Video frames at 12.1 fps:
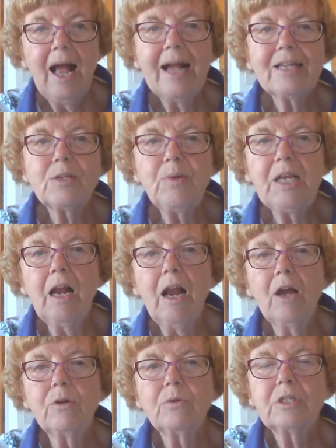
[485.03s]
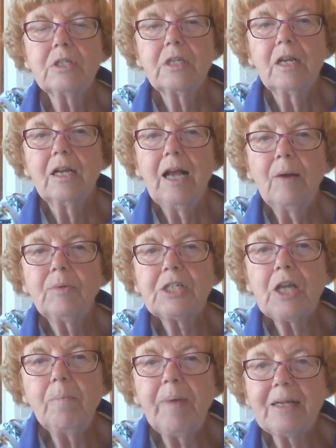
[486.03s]
As we close, I want to
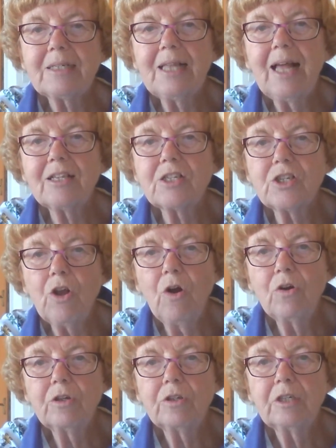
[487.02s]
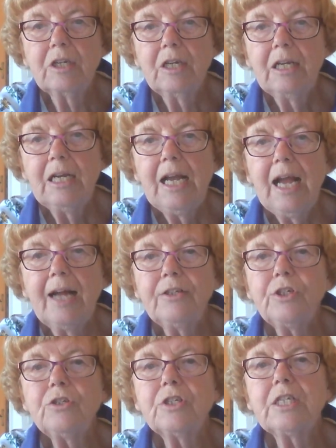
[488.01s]
go back to that song
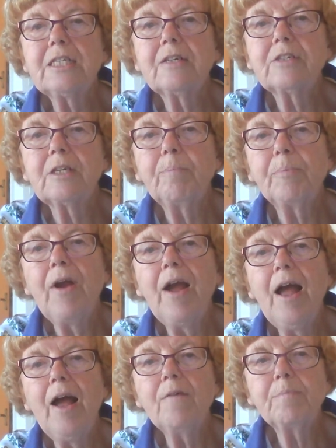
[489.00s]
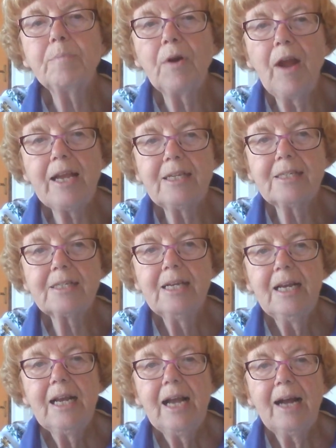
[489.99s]
and use it as a prayer of praise
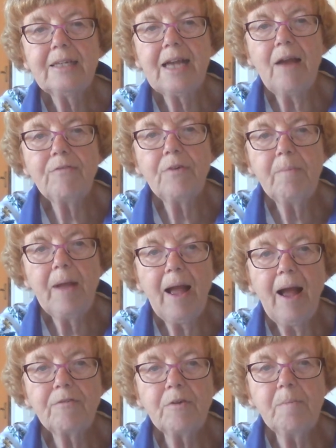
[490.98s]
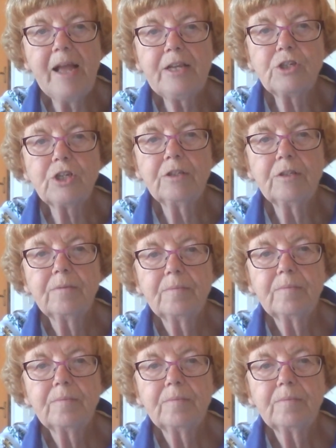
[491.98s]
and affirmation.